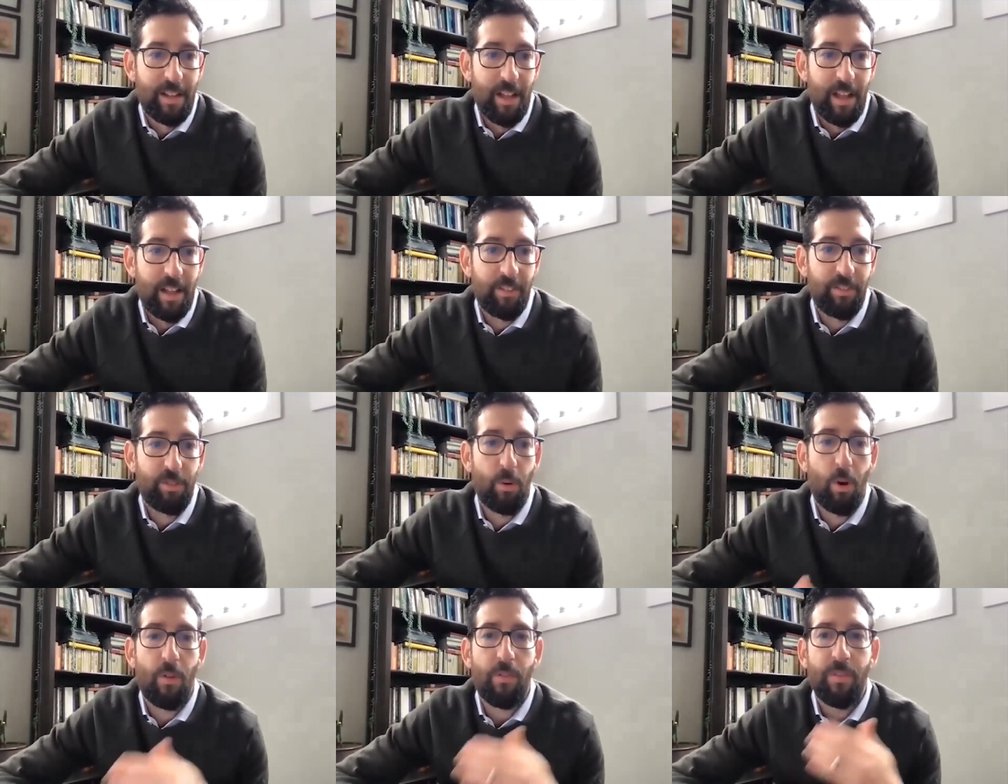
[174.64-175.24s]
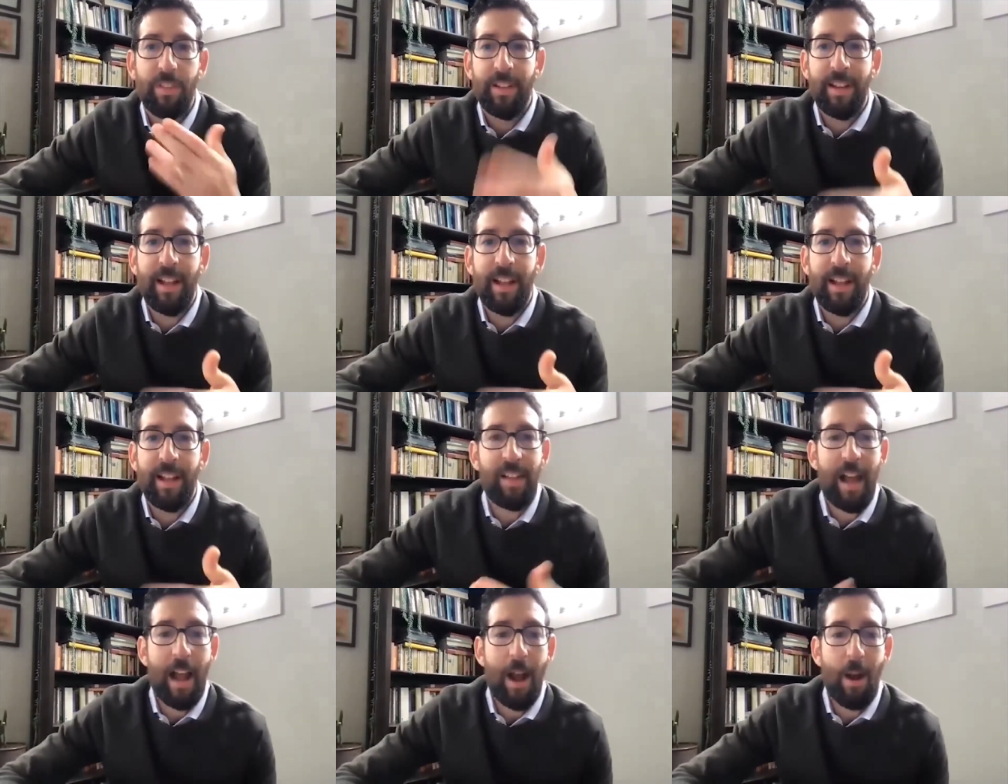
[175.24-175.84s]
And so over the
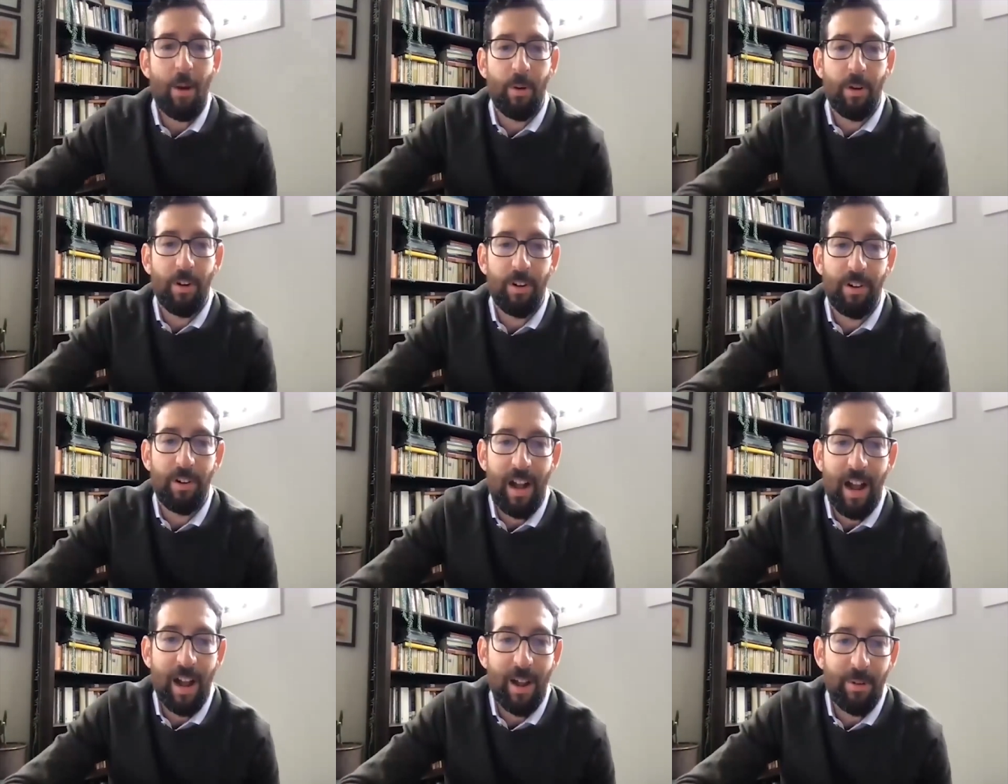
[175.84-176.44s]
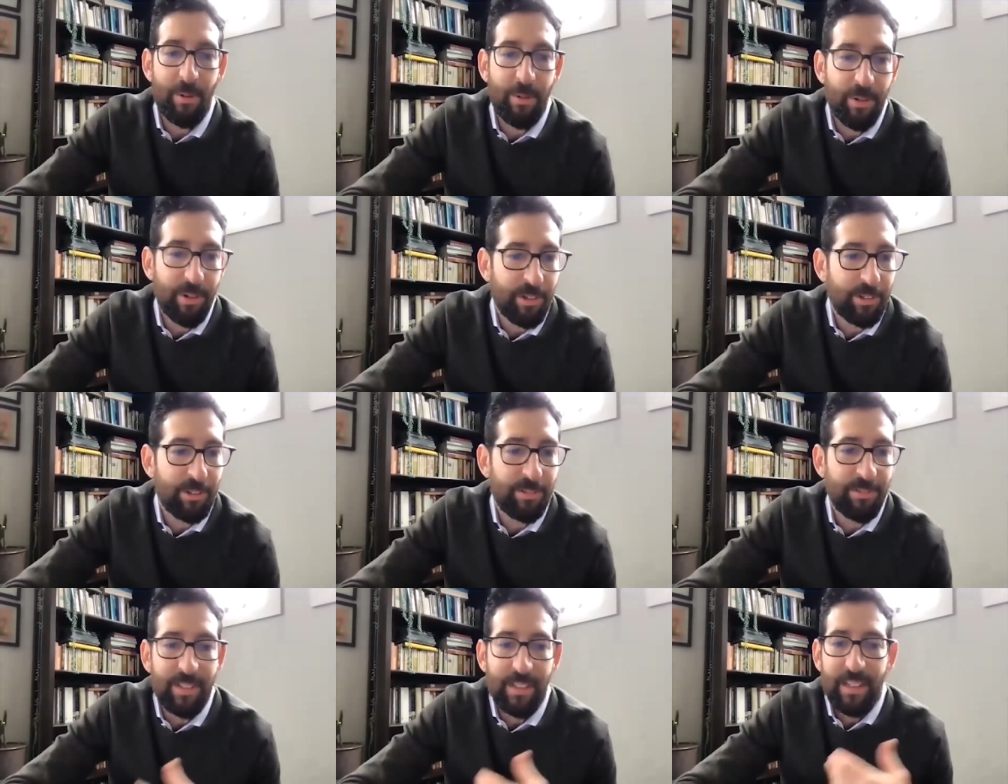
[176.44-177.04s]
next hour, I
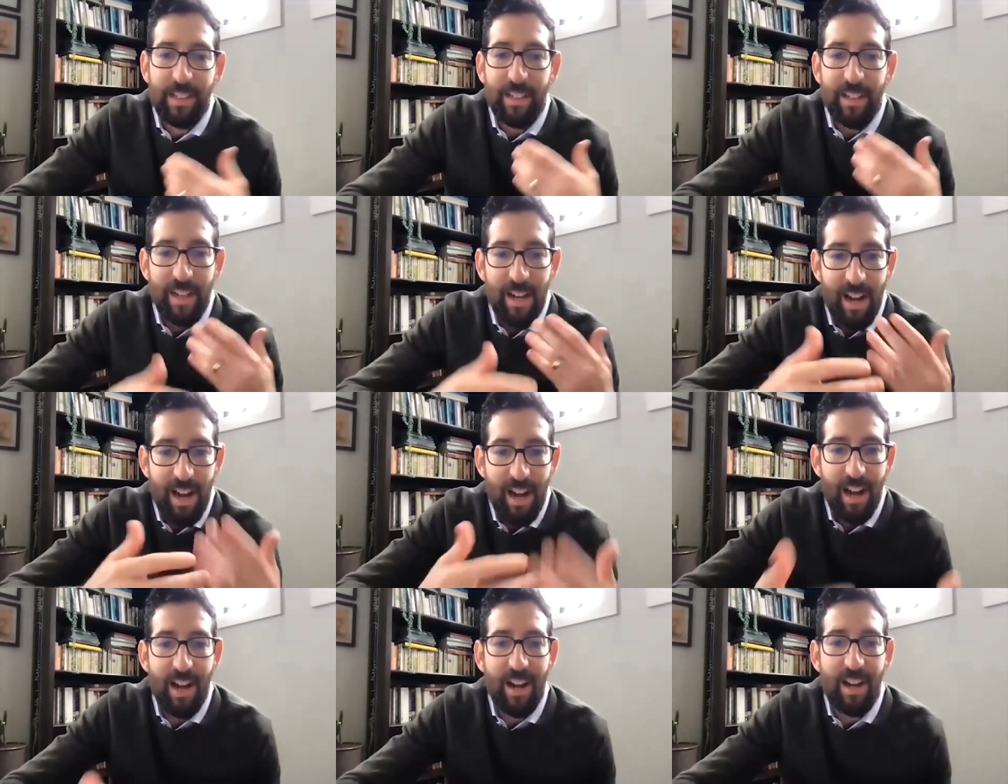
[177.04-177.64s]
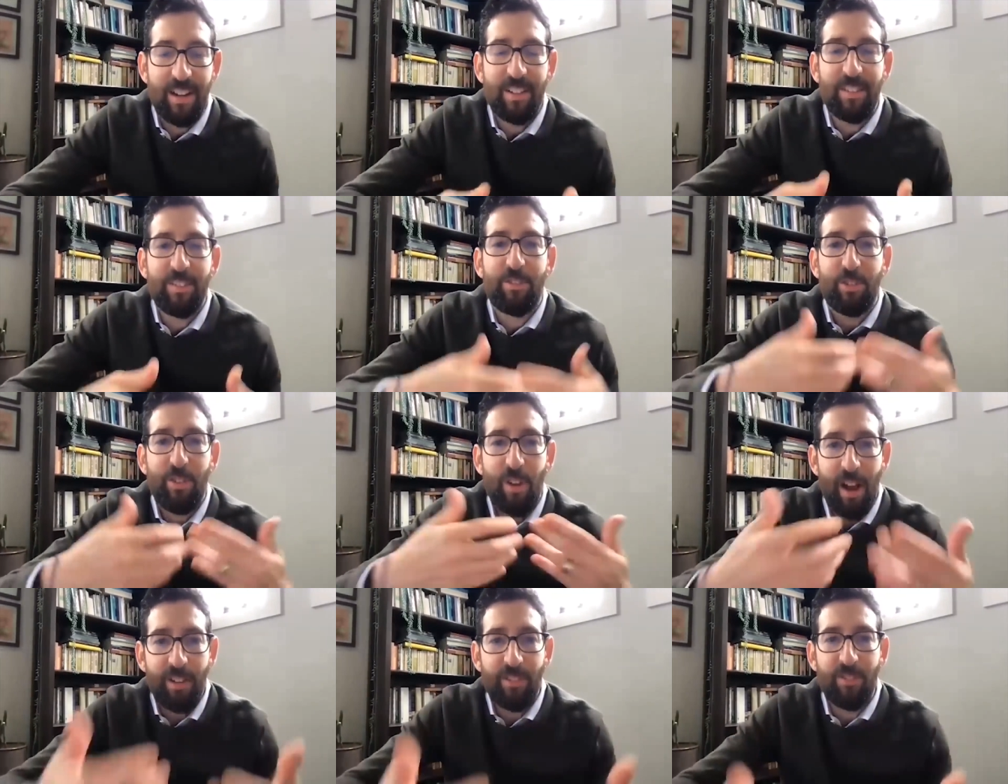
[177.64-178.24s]
will uh,
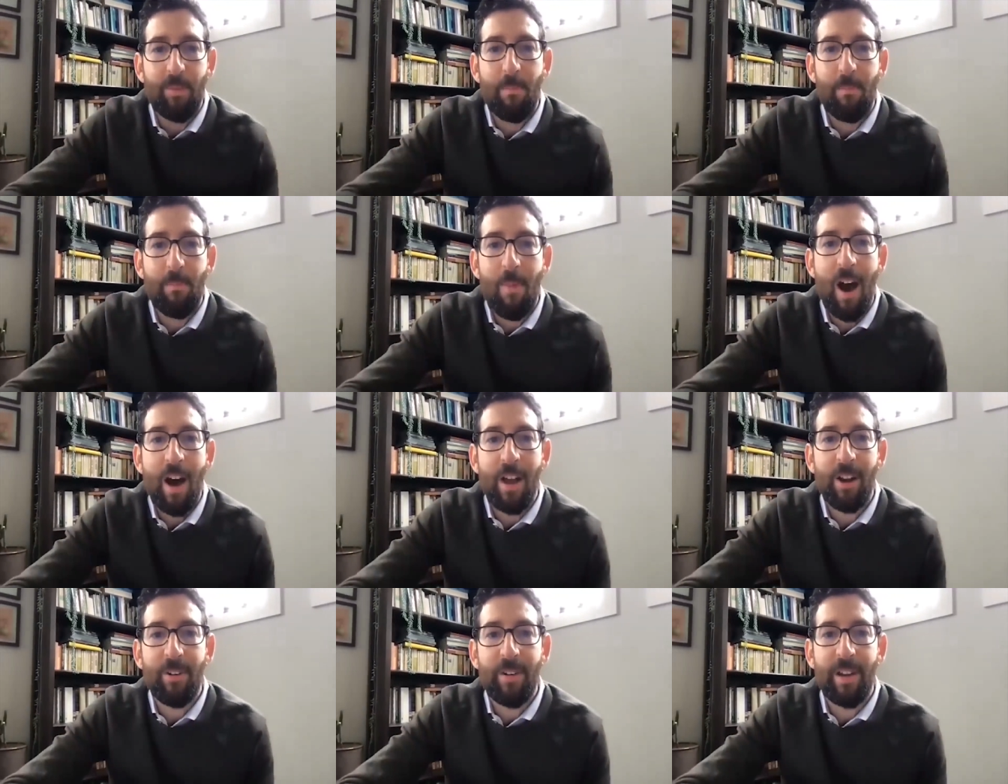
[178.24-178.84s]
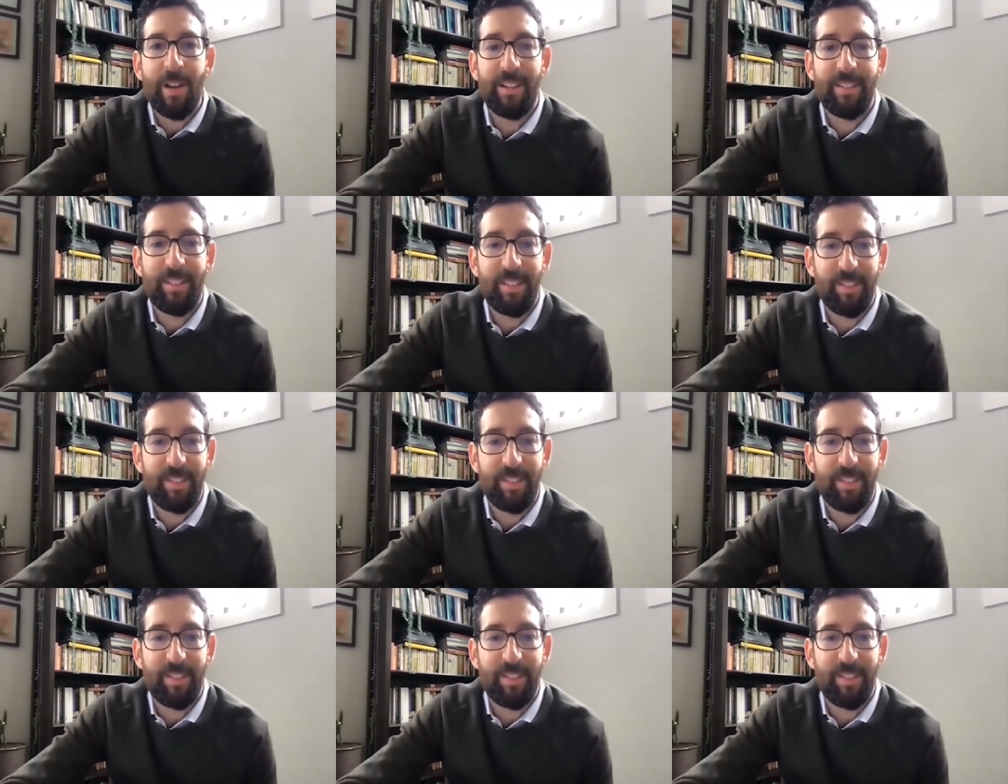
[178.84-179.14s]
try to moderate a